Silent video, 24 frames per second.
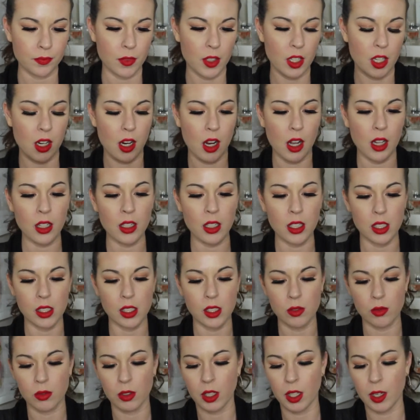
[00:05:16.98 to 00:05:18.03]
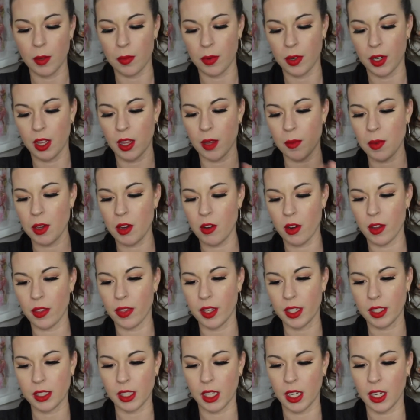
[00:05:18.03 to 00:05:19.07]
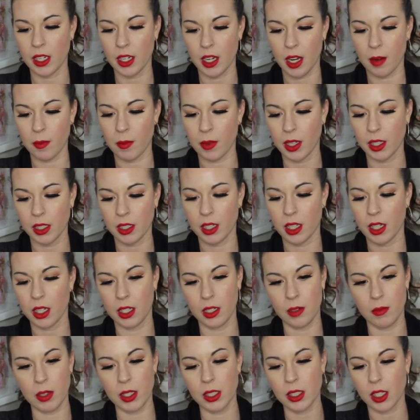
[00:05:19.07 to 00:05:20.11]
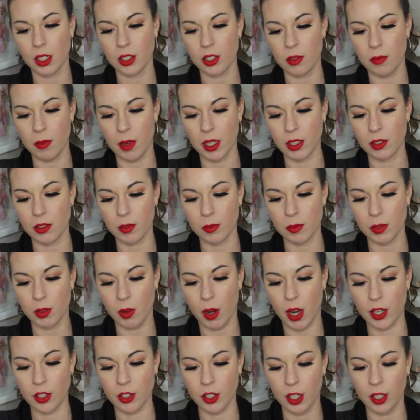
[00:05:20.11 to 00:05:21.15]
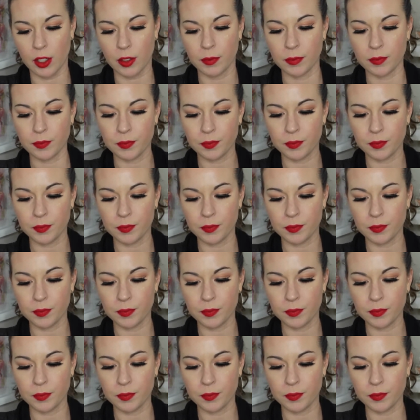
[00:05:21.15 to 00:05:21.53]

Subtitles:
The color is really pretty. Let me go on this hand. I'm like getting to be such a mess from swatching.